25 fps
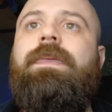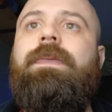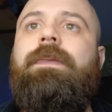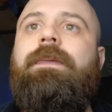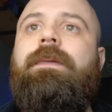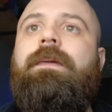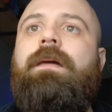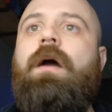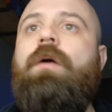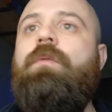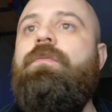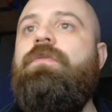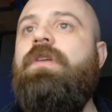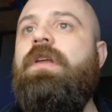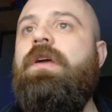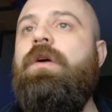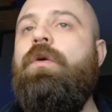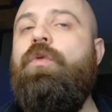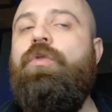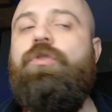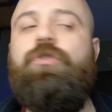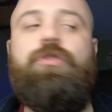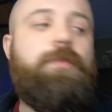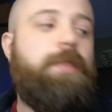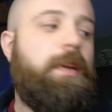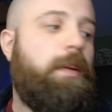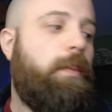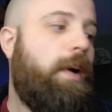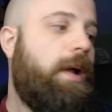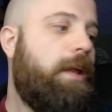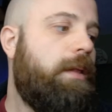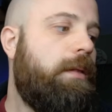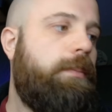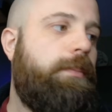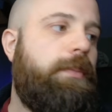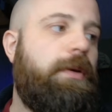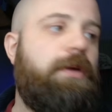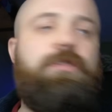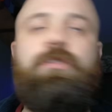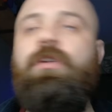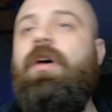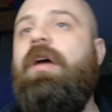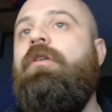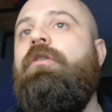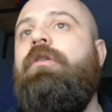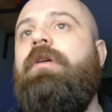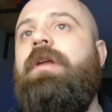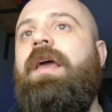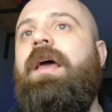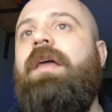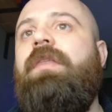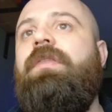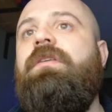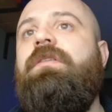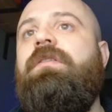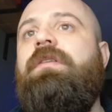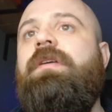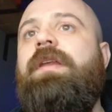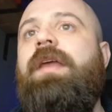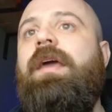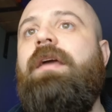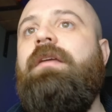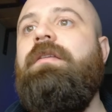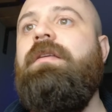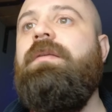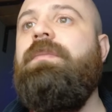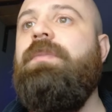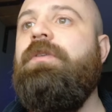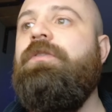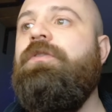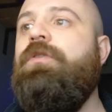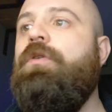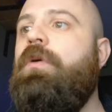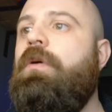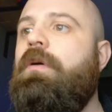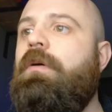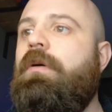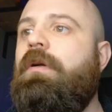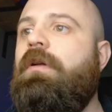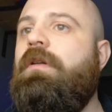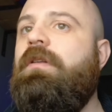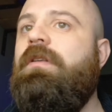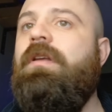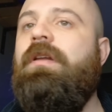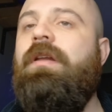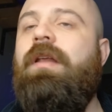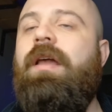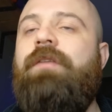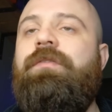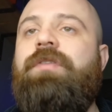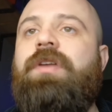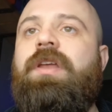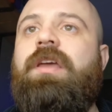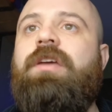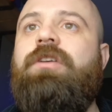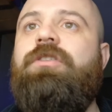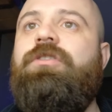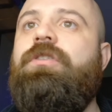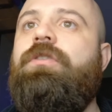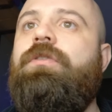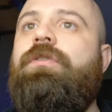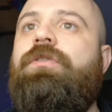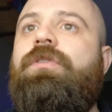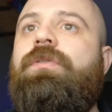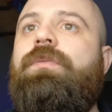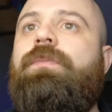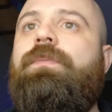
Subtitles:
Hopefully all should be well, because I already had this connected before and didn't have any issues.